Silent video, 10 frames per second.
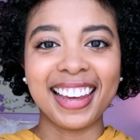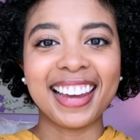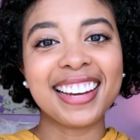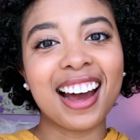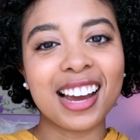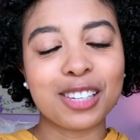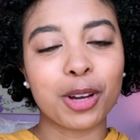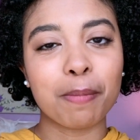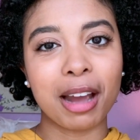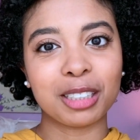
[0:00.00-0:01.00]
Hey guys,
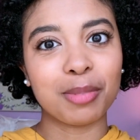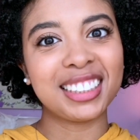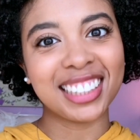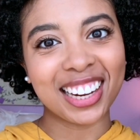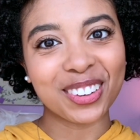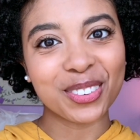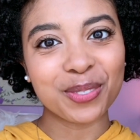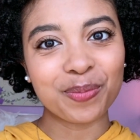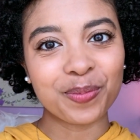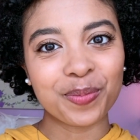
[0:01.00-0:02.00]
welcome back to my channel.
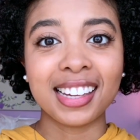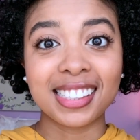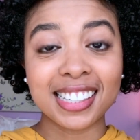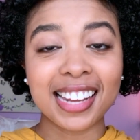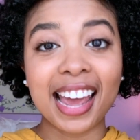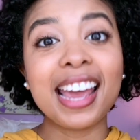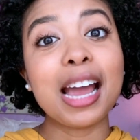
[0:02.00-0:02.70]
Today